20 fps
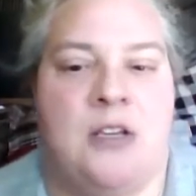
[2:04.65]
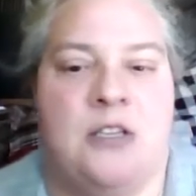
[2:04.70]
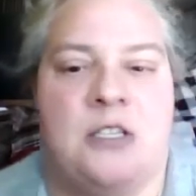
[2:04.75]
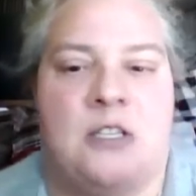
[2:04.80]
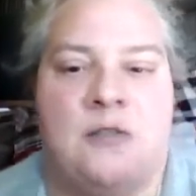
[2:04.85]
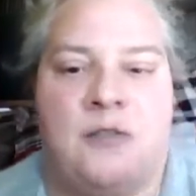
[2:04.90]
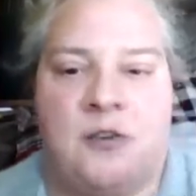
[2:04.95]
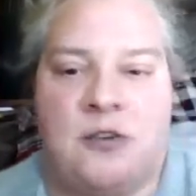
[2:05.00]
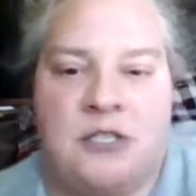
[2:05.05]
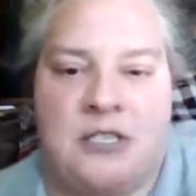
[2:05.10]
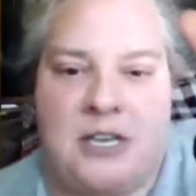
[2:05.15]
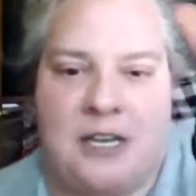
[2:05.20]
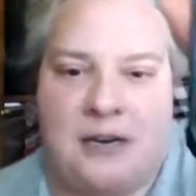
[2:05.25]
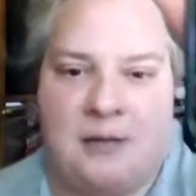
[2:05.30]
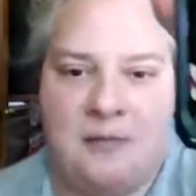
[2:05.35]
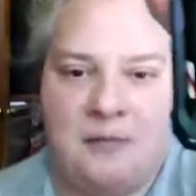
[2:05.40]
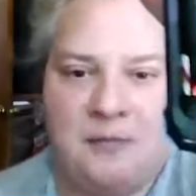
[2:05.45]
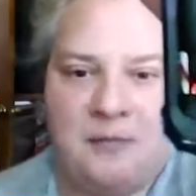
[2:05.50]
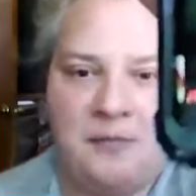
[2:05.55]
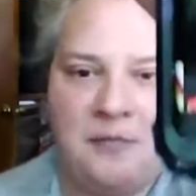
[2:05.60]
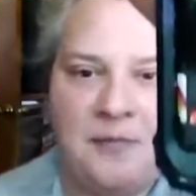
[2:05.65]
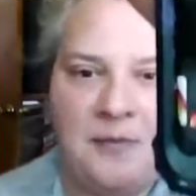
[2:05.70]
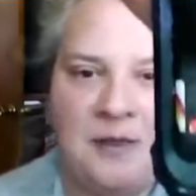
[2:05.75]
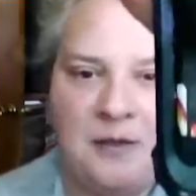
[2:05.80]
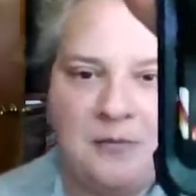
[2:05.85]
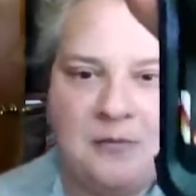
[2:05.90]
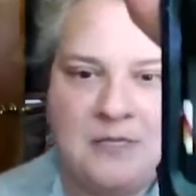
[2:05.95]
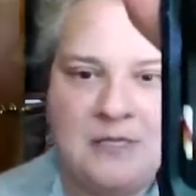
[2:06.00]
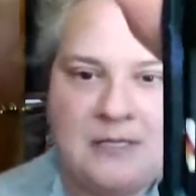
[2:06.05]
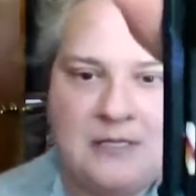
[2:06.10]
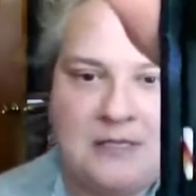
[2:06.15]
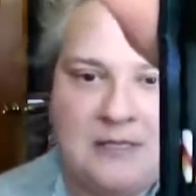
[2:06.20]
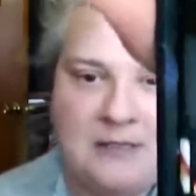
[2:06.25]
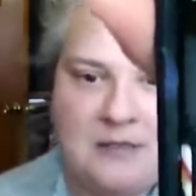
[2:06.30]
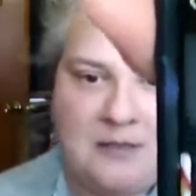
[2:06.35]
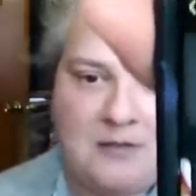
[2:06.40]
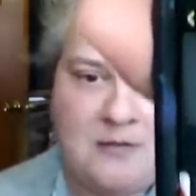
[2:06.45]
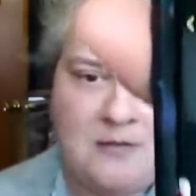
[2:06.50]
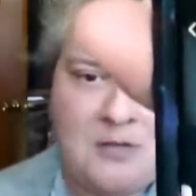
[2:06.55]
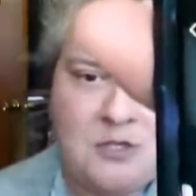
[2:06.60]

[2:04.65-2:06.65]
So the first item was this little